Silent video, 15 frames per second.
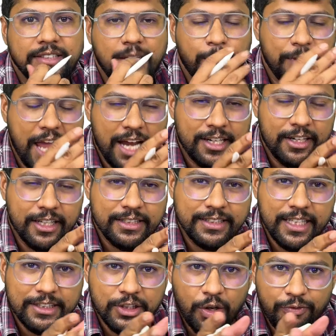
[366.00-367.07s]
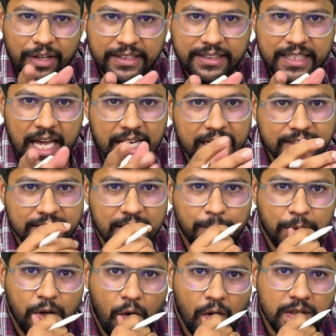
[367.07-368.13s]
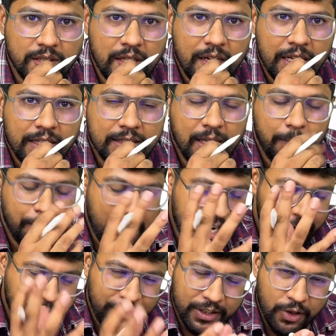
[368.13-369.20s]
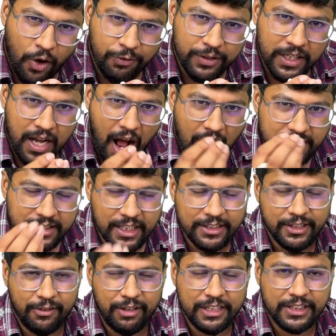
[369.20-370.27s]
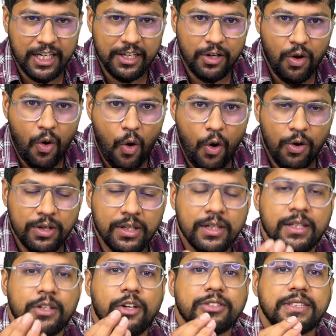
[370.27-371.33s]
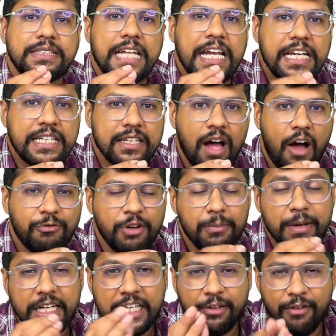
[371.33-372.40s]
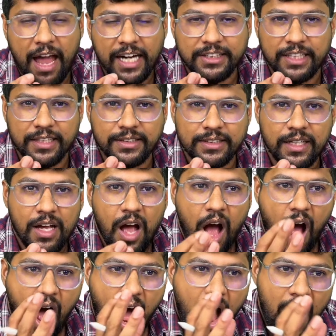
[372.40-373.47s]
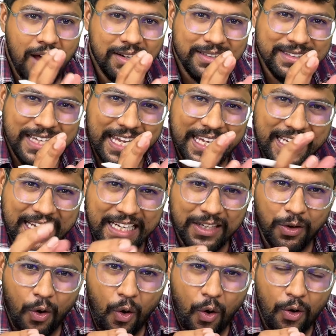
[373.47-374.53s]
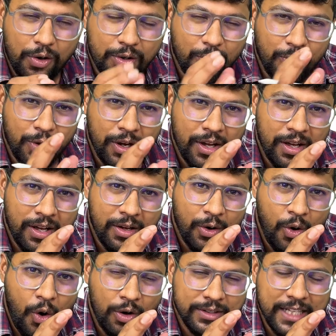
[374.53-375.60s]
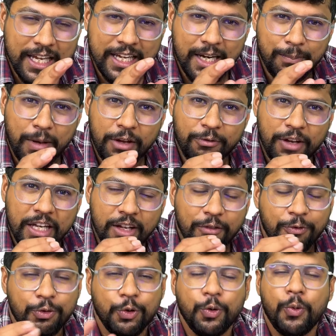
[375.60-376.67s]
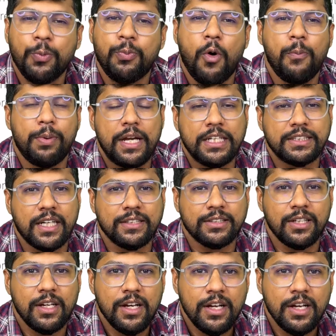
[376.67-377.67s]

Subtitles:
subcategorization of SC and ST, because the benefit of the caste reservation or state affirmative actions are taken or taken by very few populations.